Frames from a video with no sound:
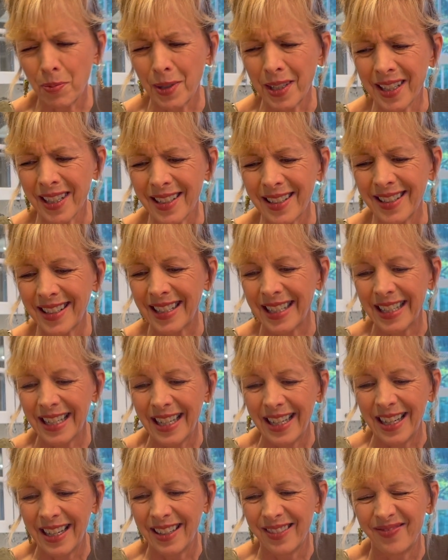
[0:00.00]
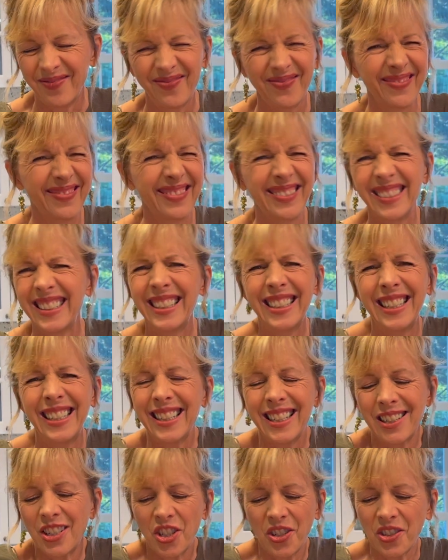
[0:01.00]
because
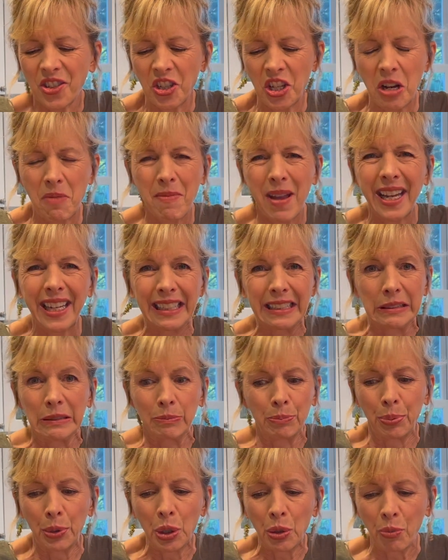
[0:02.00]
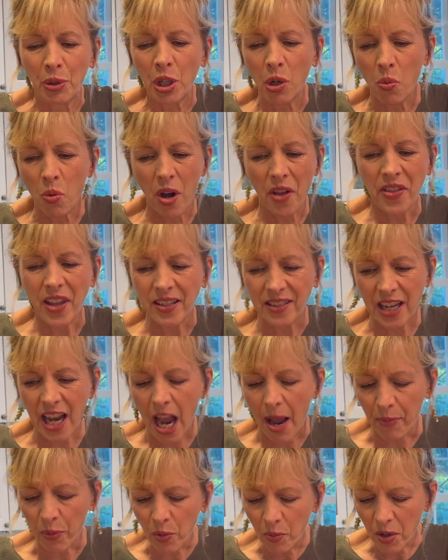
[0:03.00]
it's just gonna make it burn. We don't want that to
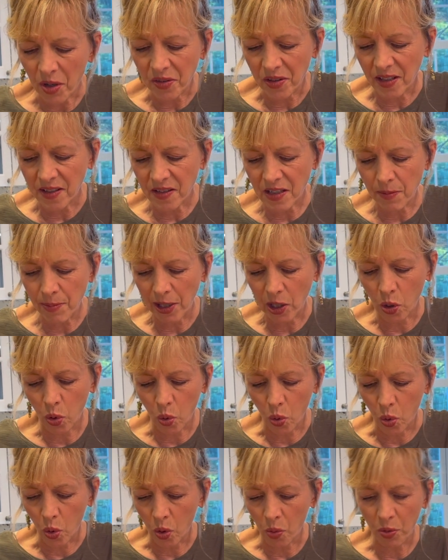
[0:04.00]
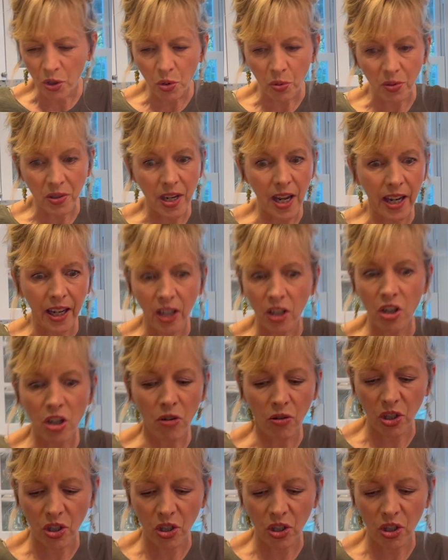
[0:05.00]
happen. We want these to be cool, which will take no